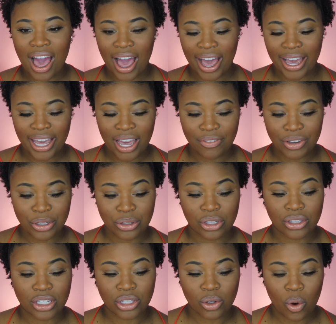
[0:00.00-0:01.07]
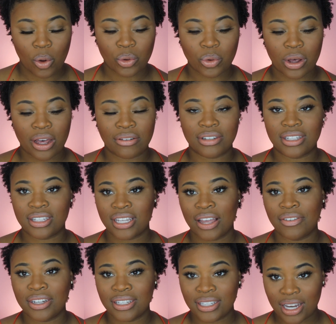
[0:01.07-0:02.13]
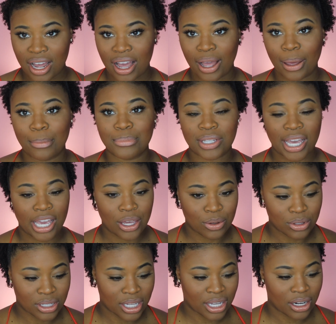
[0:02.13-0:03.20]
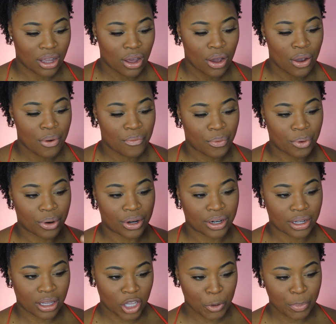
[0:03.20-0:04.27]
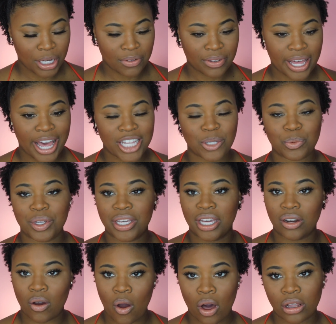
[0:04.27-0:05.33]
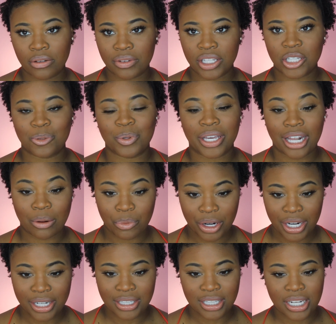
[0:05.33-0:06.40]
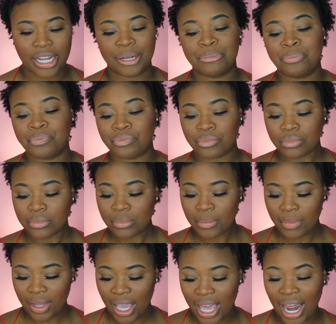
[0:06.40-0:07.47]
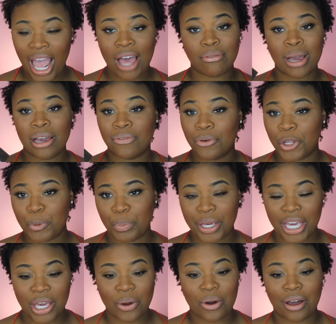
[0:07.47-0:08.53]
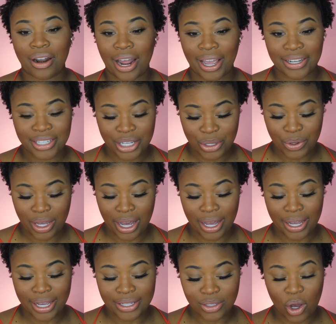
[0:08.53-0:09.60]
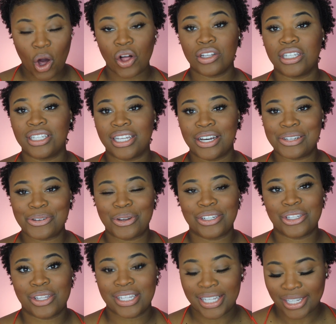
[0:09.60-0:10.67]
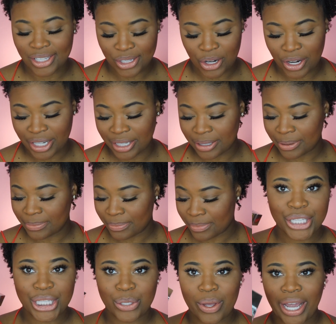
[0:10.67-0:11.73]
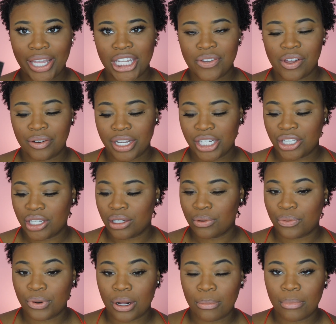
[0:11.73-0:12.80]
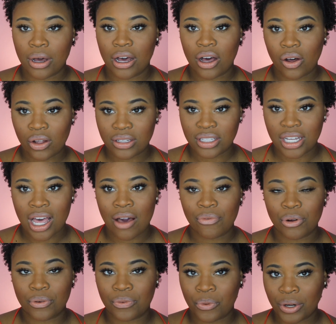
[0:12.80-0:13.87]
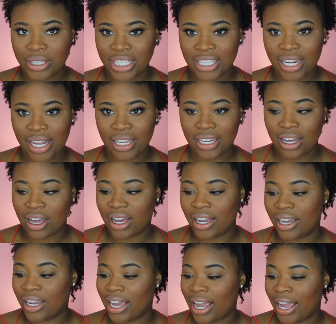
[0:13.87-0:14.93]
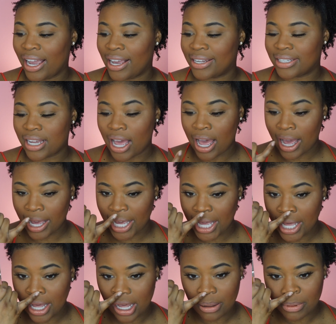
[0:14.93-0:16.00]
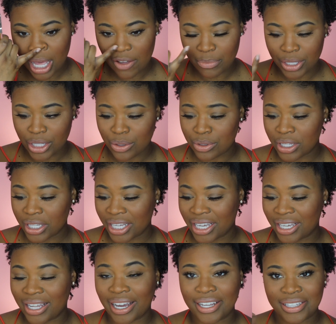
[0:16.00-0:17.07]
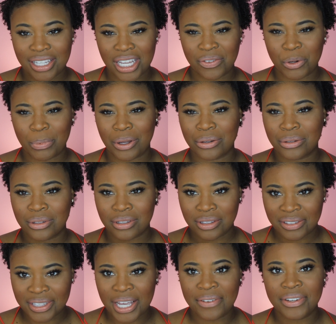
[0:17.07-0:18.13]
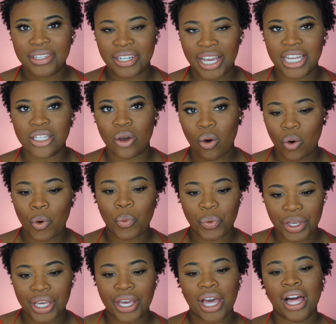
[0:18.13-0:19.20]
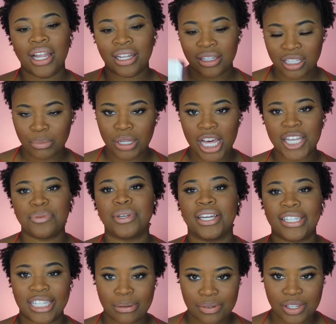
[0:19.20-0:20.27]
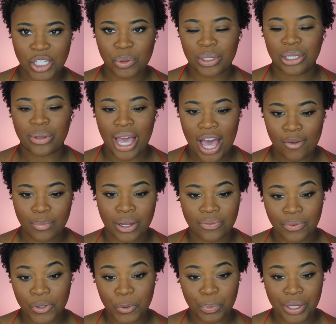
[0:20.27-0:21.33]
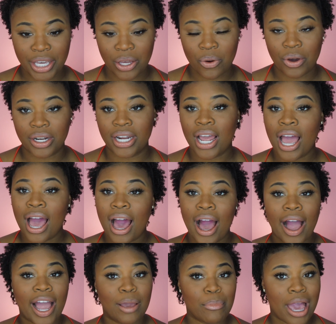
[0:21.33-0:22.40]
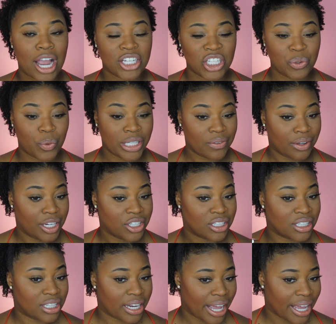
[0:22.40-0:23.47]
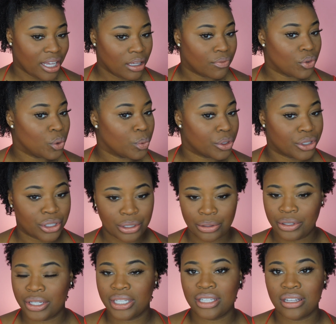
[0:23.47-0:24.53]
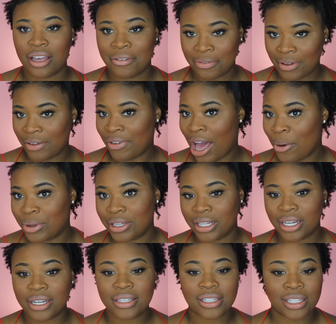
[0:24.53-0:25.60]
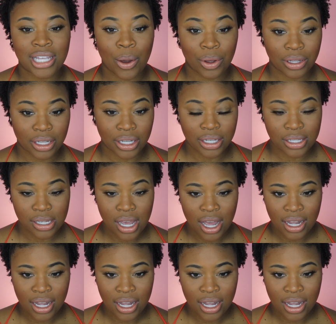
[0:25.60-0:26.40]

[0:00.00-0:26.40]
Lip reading: I have used this a total of 7 times. I used it for a little bit of last week and all of this week, and I'm wearing it today. And I have my full opinion on it. I can tell you guys all the details on it, so let's get started. So I got this foundation from Ulta for $14.99, and I have been using it, like I said, for about 7 days, a whole week, some of last week and some of this week, so I have my full opinion on it. I'm actually wearing the foundation today. If you were curious of how it looks, this is how it looks